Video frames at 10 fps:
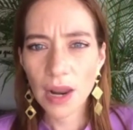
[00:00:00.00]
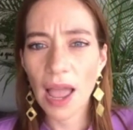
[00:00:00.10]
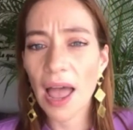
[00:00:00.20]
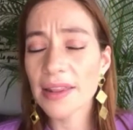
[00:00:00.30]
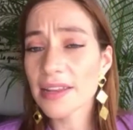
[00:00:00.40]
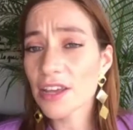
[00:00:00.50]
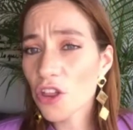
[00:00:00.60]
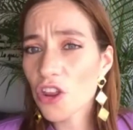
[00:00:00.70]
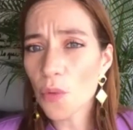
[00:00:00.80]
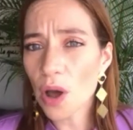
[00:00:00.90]
And the
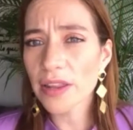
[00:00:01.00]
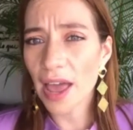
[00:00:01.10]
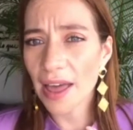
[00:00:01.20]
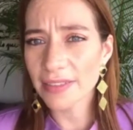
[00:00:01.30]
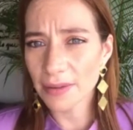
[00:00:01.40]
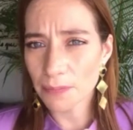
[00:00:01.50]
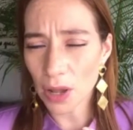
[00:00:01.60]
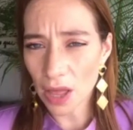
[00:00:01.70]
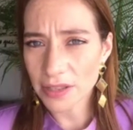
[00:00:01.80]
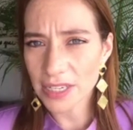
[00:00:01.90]
other one had the
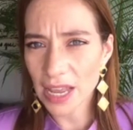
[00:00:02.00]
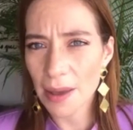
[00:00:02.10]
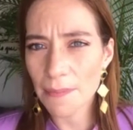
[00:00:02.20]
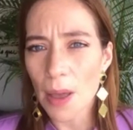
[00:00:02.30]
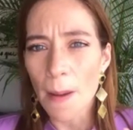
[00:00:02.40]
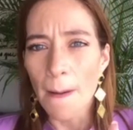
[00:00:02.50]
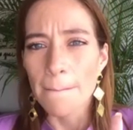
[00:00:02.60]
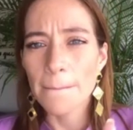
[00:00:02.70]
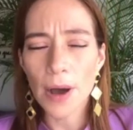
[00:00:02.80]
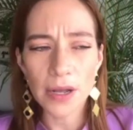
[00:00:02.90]
blood type,
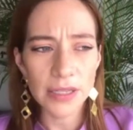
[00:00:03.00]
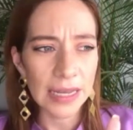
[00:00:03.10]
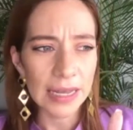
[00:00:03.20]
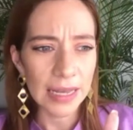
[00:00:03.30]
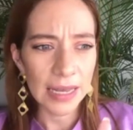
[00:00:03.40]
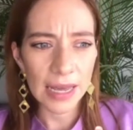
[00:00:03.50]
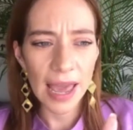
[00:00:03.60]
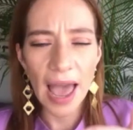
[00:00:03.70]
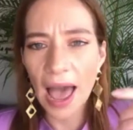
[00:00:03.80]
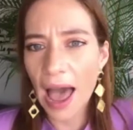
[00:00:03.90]
but he
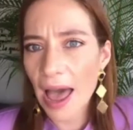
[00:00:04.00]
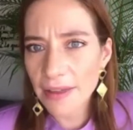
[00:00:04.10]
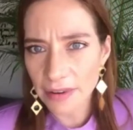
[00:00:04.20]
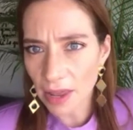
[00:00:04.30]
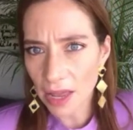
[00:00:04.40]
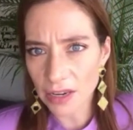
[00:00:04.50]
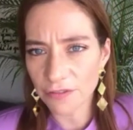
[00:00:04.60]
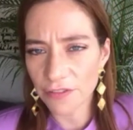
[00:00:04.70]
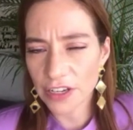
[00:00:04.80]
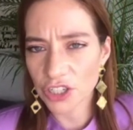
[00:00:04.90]
had an
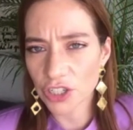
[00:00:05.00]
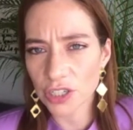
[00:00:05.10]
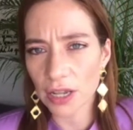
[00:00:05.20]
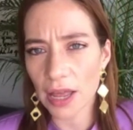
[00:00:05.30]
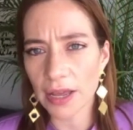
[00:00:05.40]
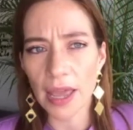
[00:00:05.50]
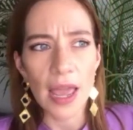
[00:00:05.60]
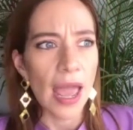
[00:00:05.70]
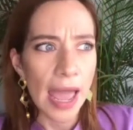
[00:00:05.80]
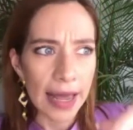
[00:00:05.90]
infection like
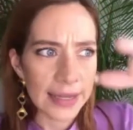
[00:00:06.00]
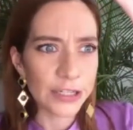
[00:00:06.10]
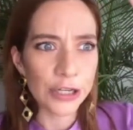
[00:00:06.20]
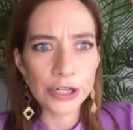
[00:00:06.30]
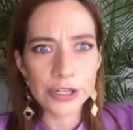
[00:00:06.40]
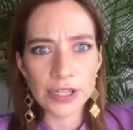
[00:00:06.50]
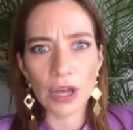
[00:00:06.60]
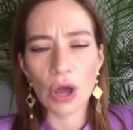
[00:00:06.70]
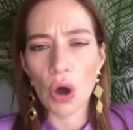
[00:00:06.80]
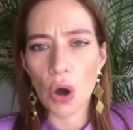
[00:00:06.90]
8 years
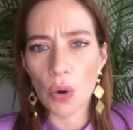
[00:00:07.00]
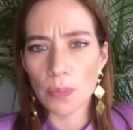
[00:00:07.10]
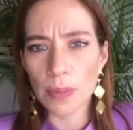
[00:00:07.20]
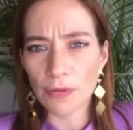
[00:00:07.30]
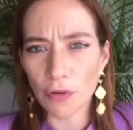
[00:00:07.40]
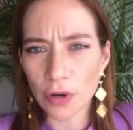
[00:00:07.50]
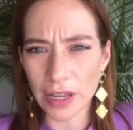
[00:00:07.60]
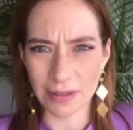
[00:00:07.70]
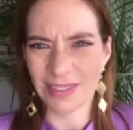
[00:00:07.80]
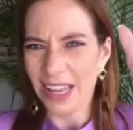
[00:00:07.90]
ago before that,
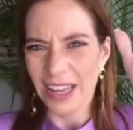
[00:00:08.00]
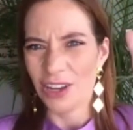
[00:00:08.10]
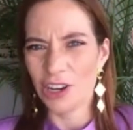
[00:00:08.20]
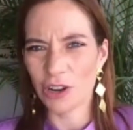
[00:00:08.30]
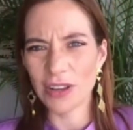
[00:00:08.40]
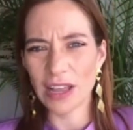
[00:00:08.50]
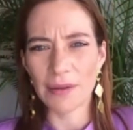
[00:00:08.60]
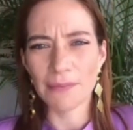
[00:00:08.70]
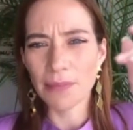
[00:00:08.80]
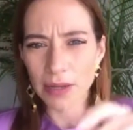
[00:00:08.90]
you know,
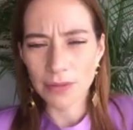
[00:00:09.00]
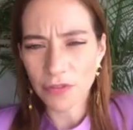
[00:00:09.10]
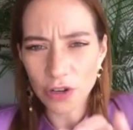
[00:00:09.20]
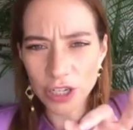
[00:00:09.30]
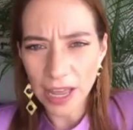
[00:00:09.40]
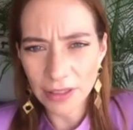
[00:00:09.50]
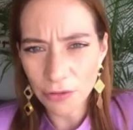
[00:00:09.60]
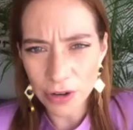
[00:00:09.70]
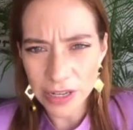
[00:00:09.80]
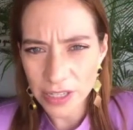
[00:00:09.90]
but for that
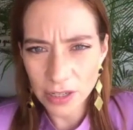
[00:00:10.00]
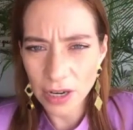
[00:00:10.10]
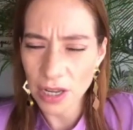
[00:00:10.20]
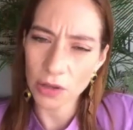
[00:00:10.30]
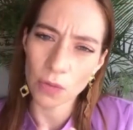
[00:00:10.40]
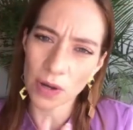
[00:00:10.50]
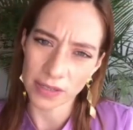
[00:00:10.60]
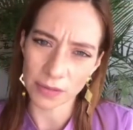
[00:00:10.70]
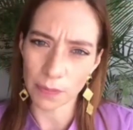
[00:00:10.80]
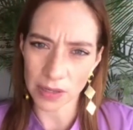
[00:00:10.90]
reason, it was
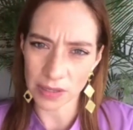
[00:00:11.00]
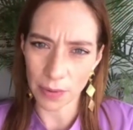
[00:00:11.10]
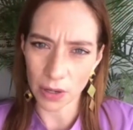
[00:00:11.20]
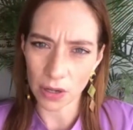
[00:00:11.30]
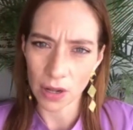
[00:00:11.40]
impossible.